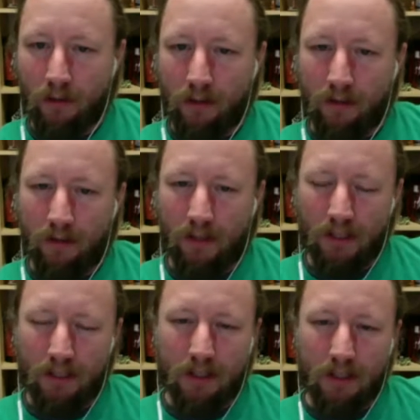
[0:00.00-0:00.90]
This
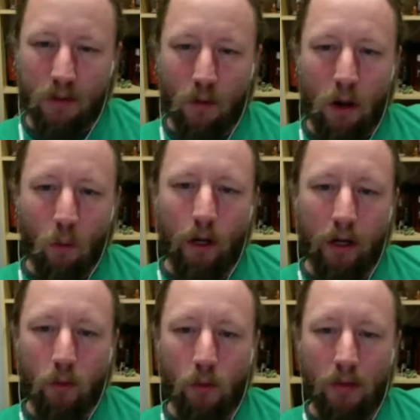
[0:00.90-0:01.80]
is a weird
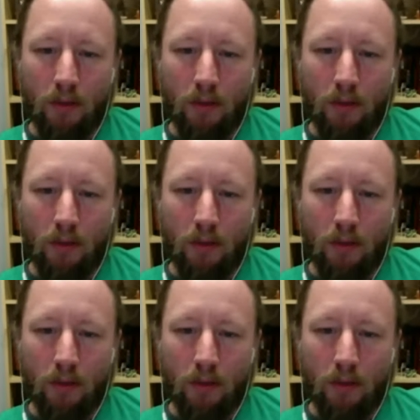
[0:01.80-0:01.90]
one. This